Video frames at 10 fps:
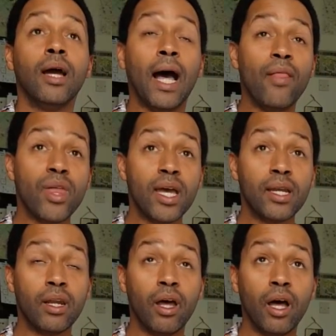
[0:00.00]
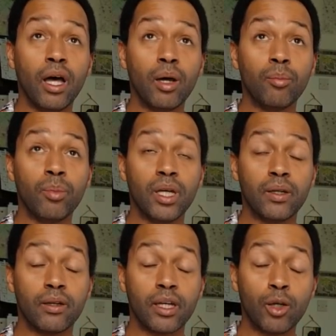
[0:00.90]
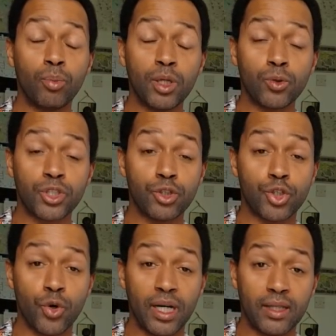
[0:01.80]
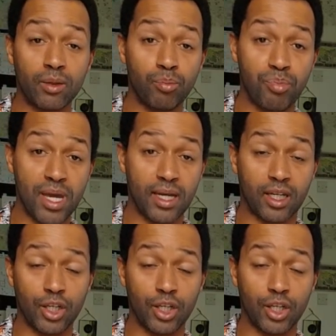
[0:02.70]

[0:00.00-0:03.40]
And then he'll be also joining the big,